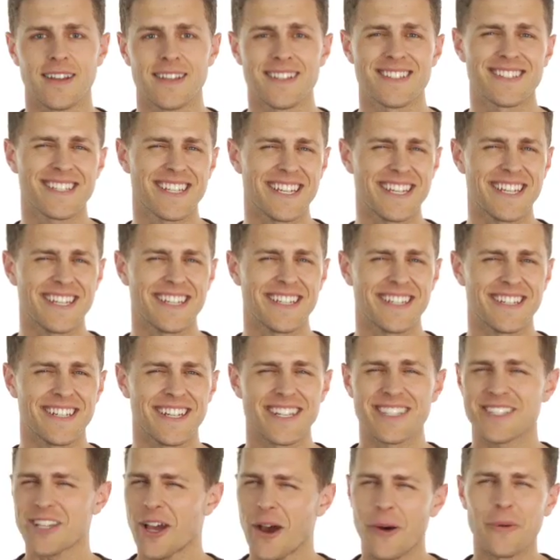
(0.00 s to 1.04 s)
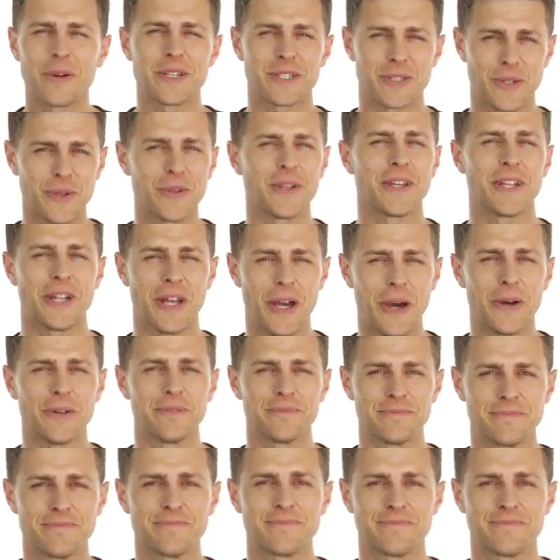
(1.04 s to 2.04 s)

You see, it's always who you know.